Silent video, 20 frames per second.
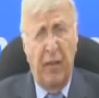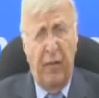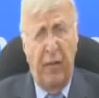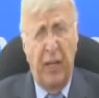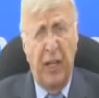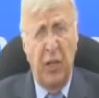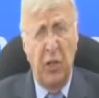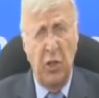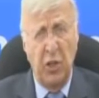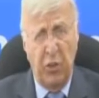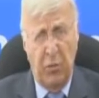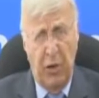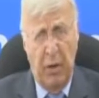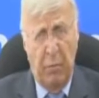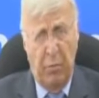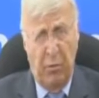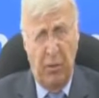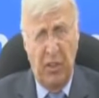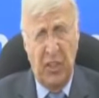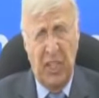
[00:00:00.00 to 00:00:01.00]
of the figures
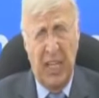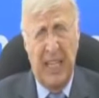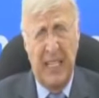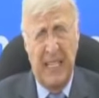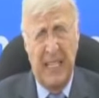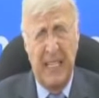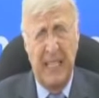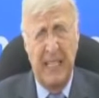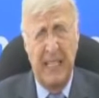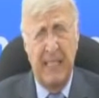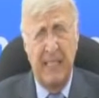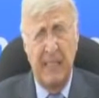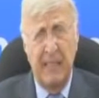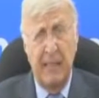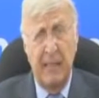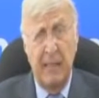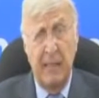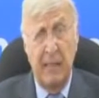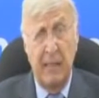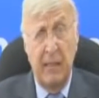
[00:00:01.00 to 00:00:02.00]
represented
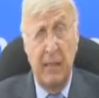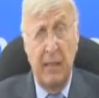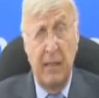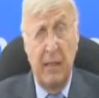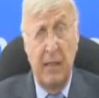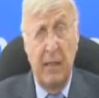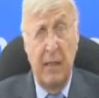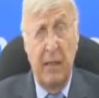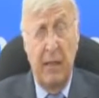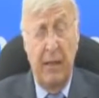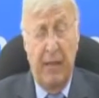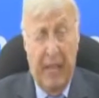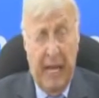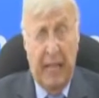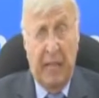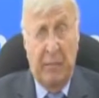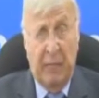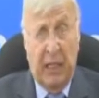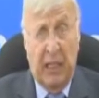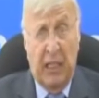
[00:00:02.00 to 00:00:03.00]

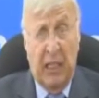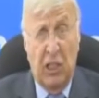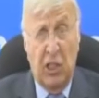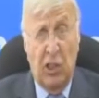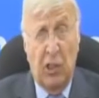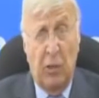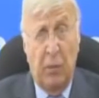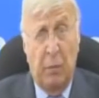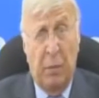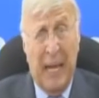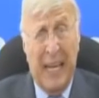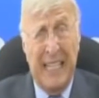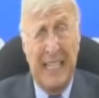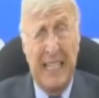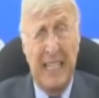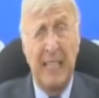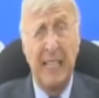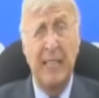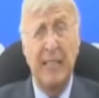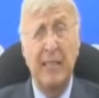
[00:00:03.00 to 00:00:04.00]
that Michelangelo
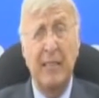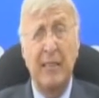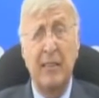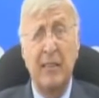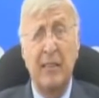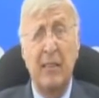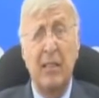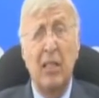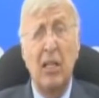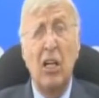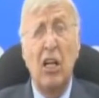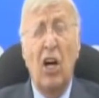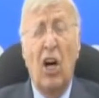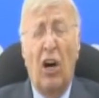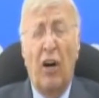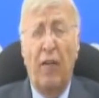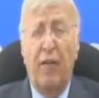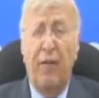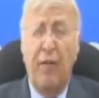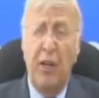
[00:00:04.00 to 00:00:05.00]
painted
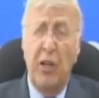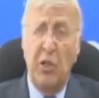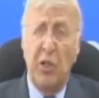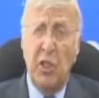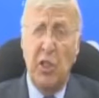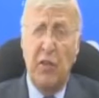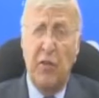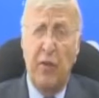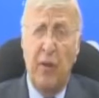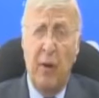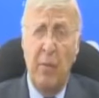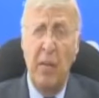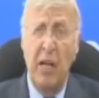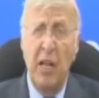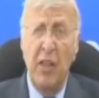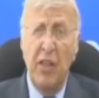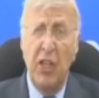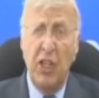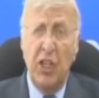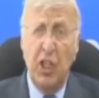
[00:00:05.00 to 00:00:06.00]
are figures
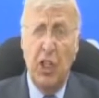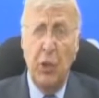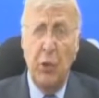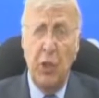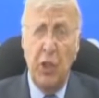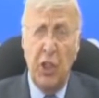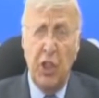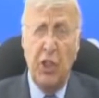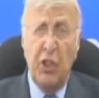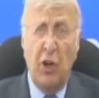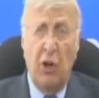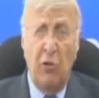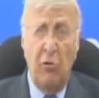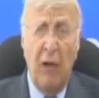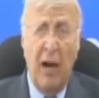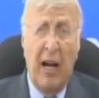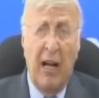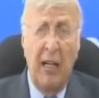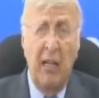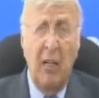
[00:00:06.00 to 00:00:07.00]
from the Jewish
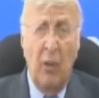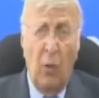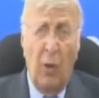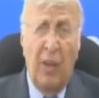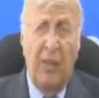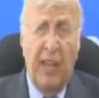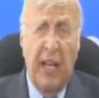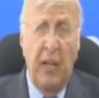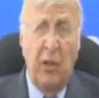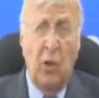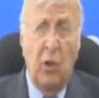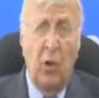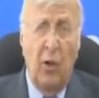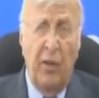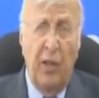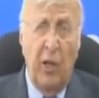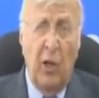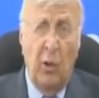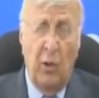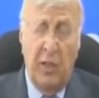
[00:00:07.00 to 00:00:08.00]
Torah, what they
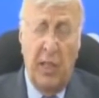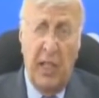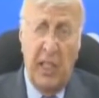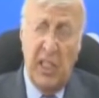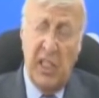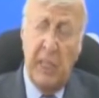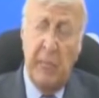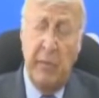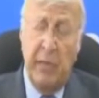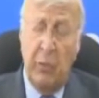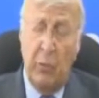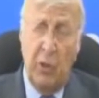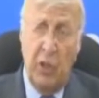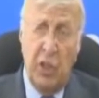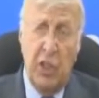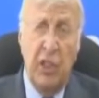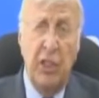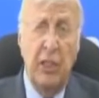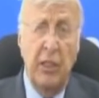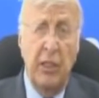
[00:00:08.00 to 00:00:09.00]
call the Old Testament,
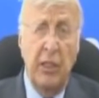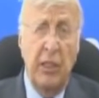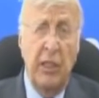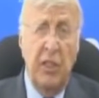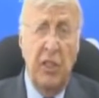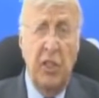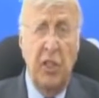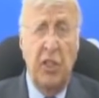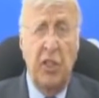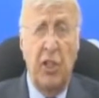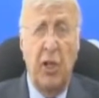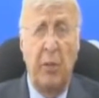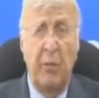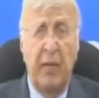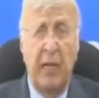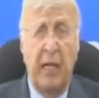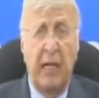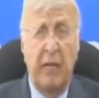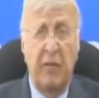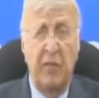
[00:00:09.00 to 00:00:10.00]
which is a
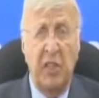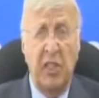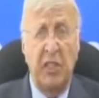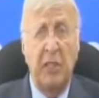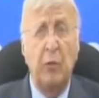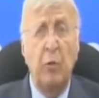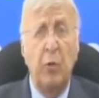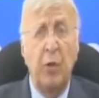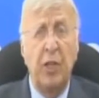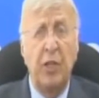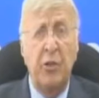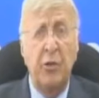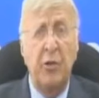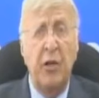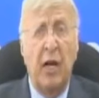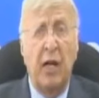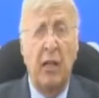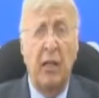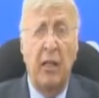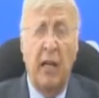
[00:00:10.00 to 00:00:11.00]
term that obviously we
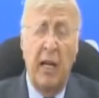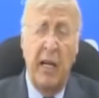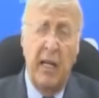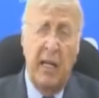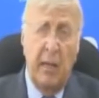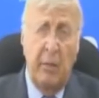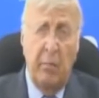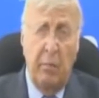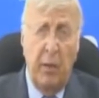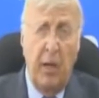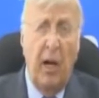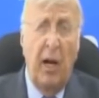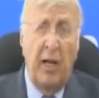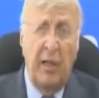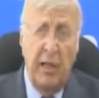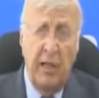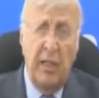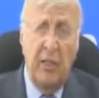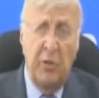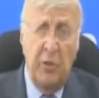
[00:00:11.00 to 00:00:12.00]
do not like,
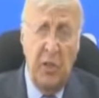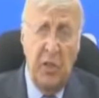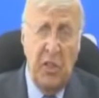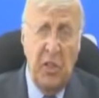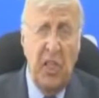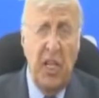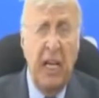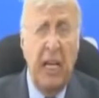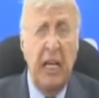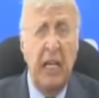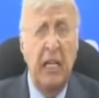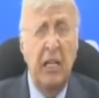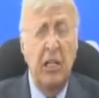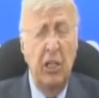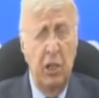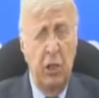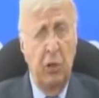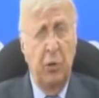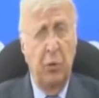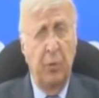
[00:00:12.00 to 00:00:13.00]
implying that there is a
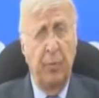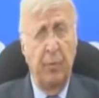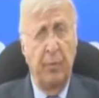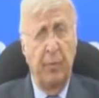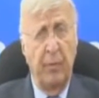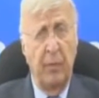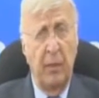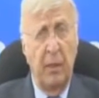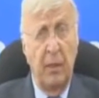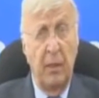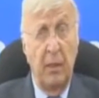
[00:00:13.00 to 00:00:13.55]
new.